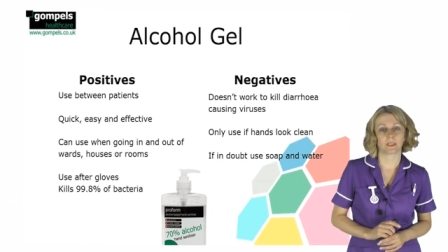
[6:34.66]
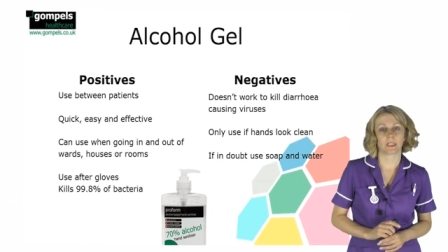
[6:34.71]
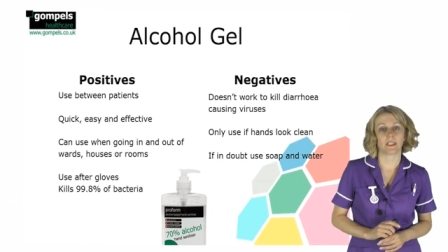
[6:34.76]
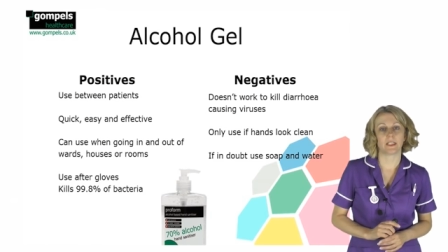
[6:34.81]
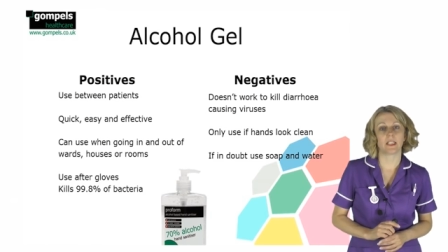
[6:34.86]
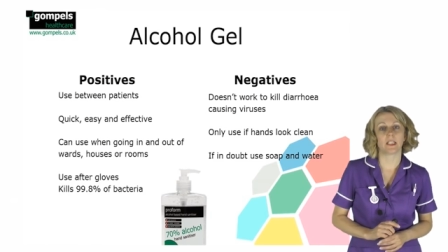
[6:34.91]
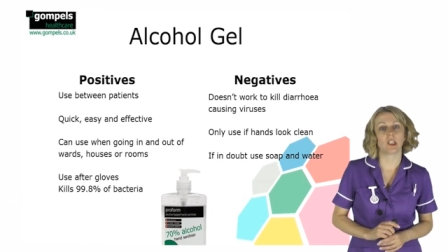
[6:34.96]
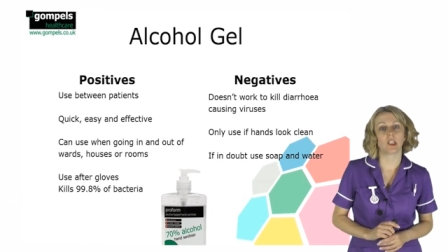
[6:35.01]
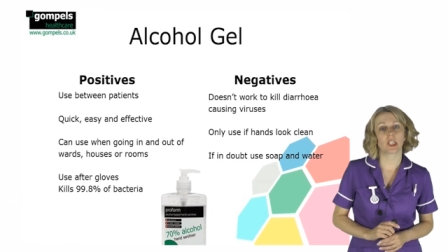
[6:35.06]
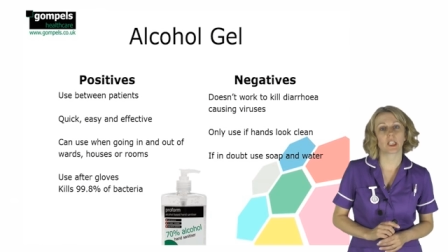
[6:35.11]
And
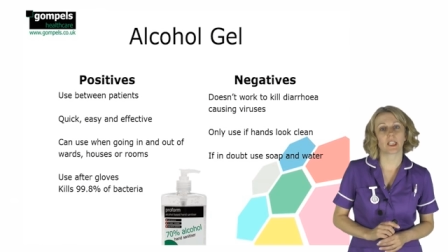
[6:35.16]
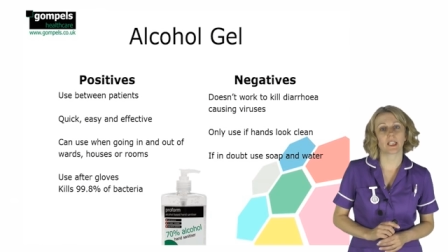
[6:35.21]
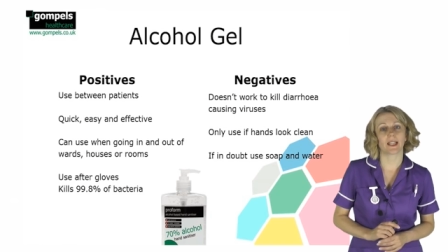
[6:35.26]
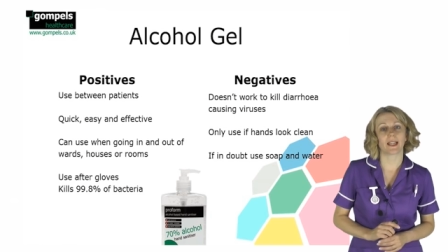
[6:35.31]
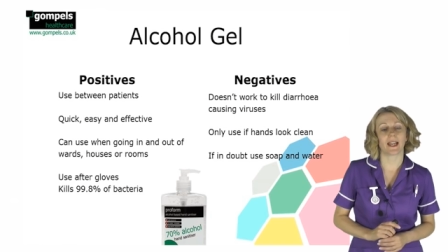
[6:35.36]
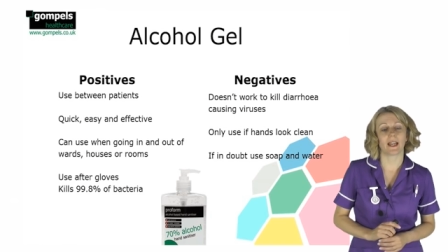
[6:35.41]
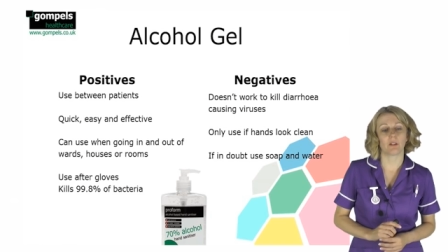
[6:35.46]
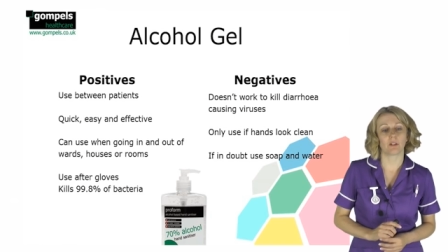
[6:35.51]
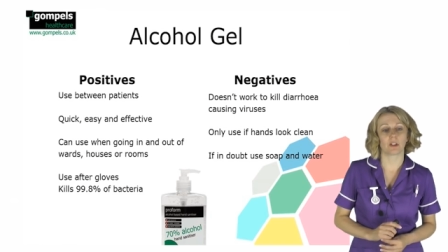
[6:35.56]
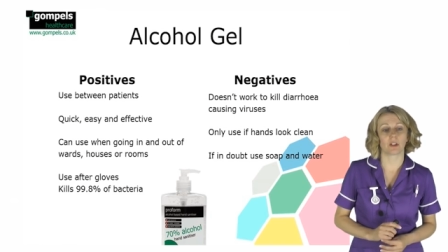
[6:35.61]
then looking at
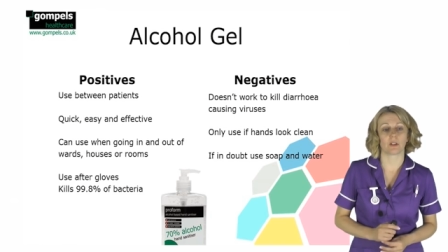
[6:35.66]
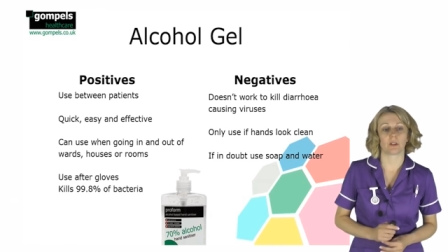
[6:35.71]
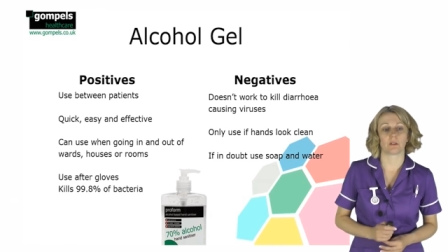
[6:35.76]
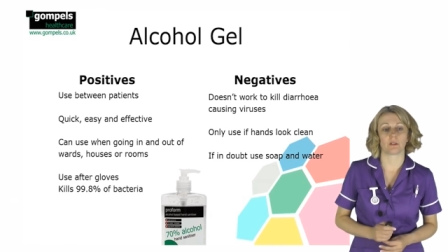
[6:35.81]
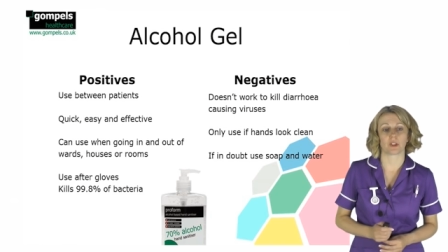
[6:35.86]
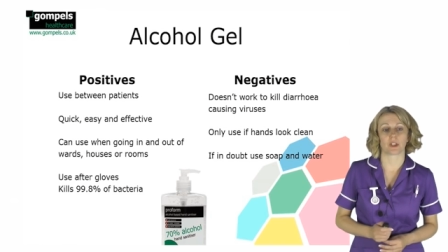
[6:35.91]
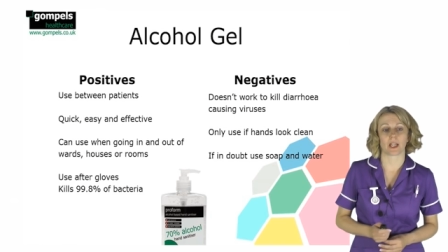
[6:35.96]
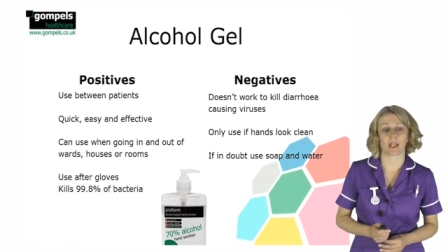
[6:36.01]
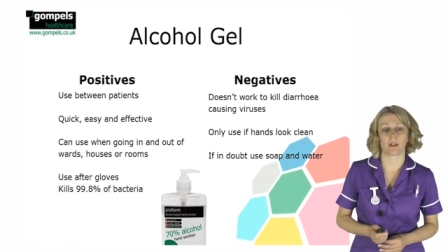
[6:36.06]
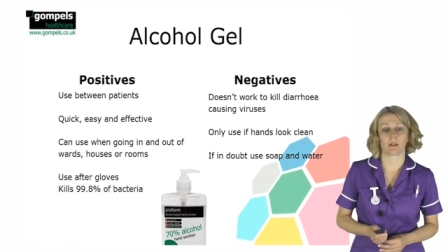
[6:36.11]
alcohol
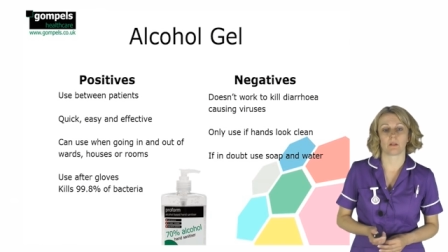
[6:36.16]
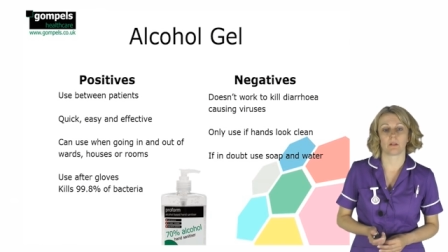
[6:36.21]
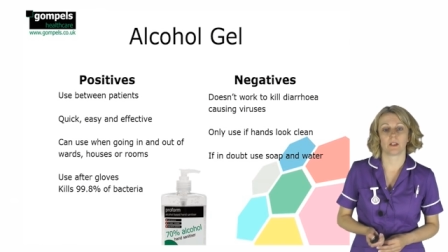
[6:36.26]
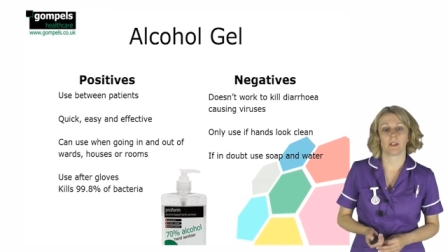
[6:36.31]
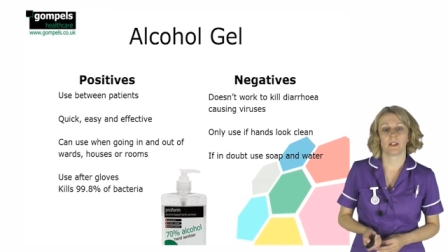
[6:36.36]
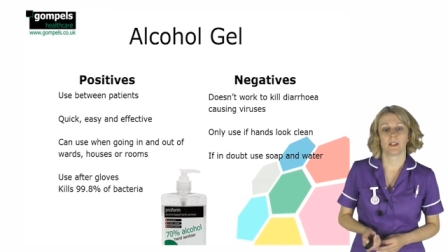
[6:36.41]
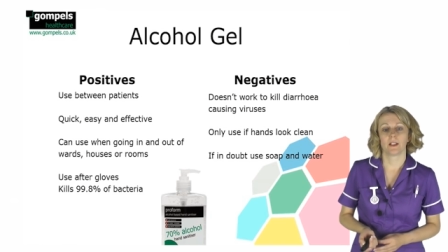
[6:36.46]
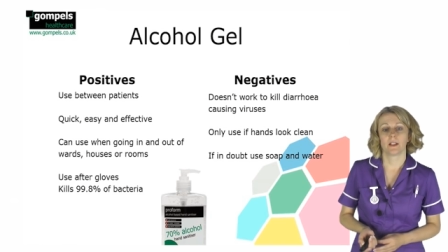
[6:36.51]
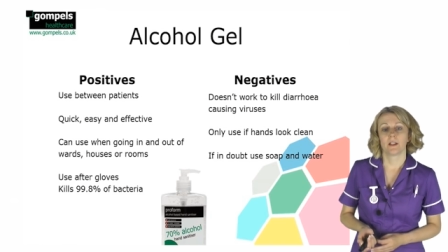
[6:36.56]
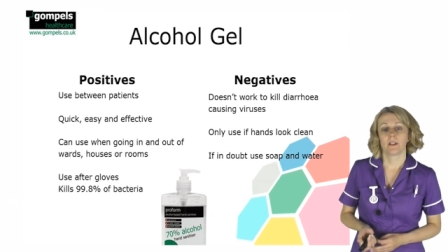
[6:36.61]
gel,
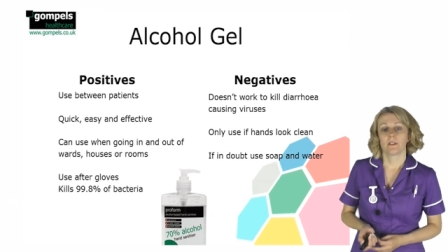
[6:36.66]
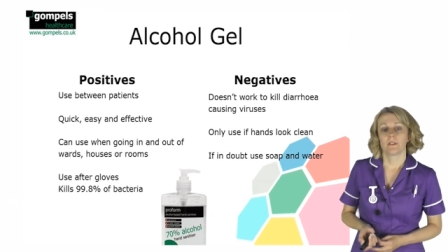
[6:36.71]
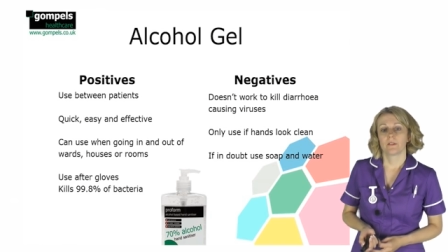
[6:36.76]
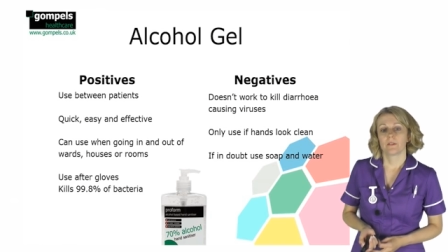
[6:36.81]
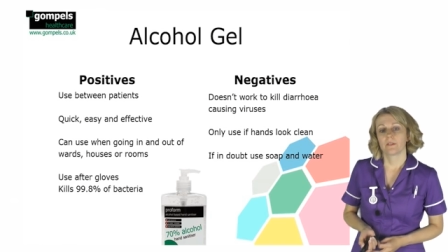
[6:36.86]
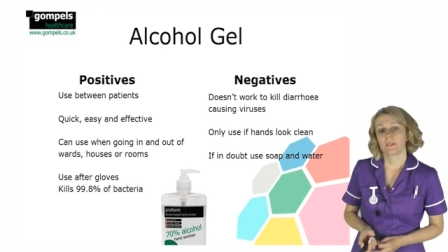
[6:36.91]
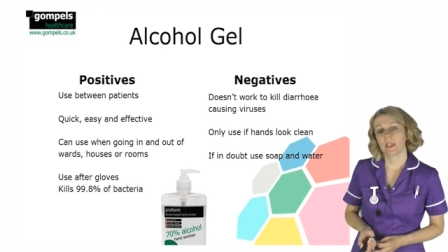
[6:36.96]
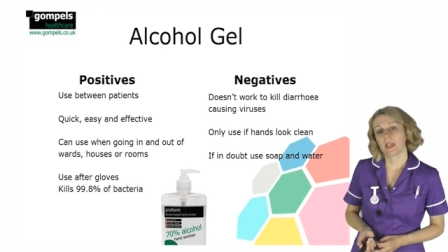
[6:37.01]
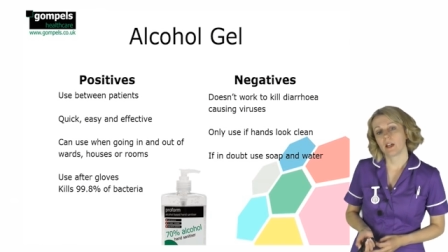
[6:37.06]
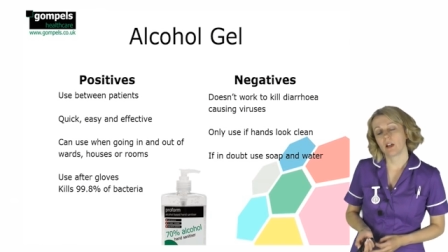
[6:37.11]

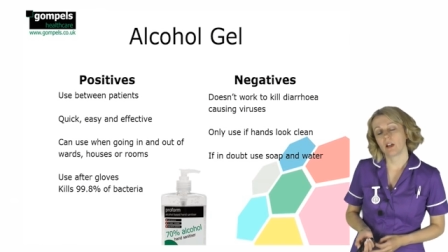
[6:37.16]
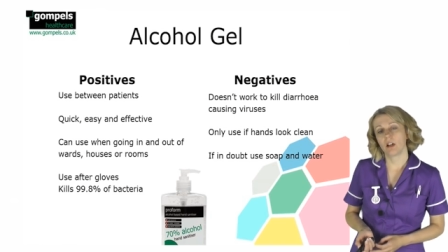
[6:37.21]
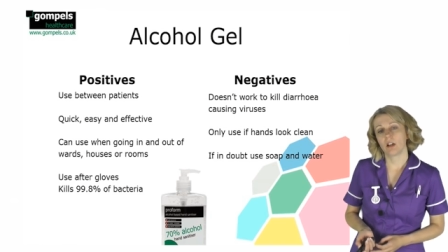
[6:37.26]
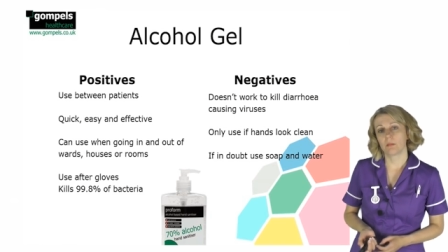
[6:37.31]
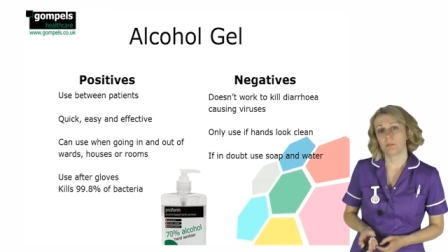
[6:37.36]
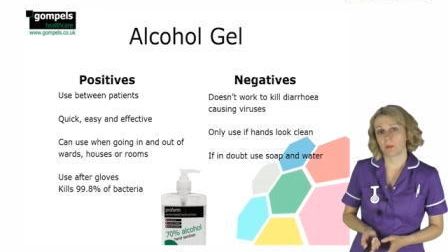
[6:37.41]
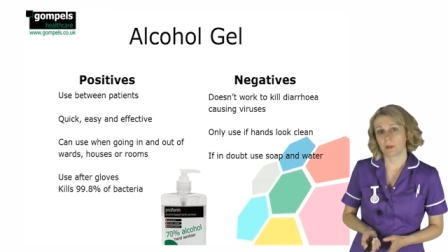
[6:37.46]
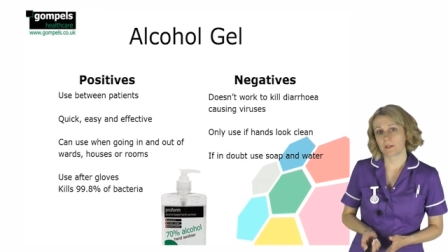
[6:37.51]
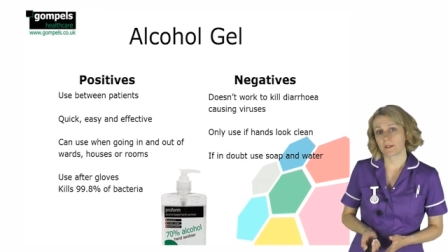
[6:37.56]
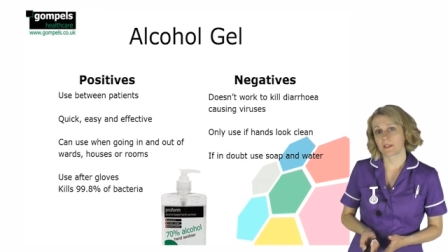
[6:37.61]
there are
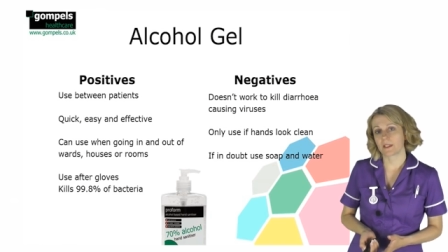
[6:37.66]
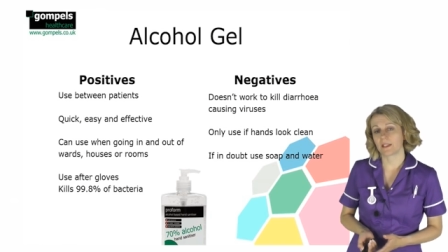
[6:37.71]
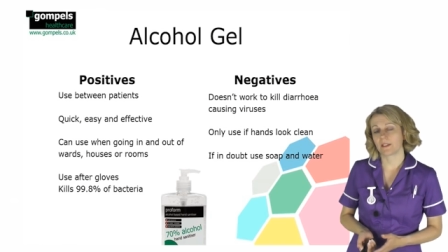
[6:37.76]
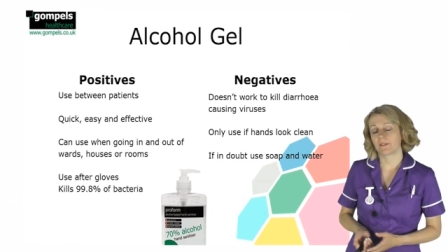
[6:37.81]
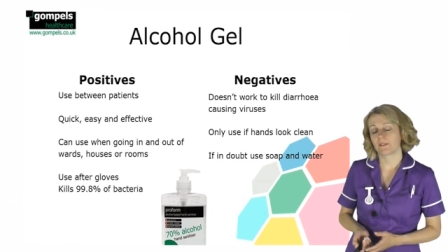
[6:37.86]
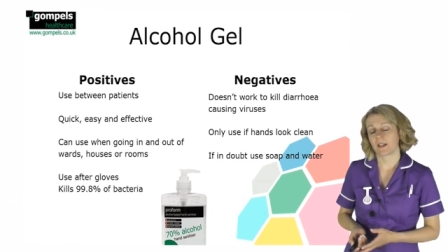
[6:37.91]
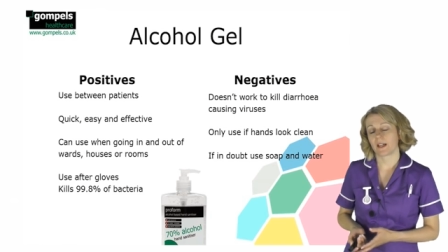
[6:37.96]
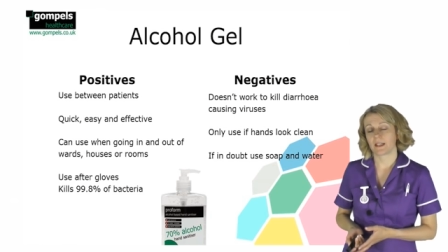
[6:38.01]
positives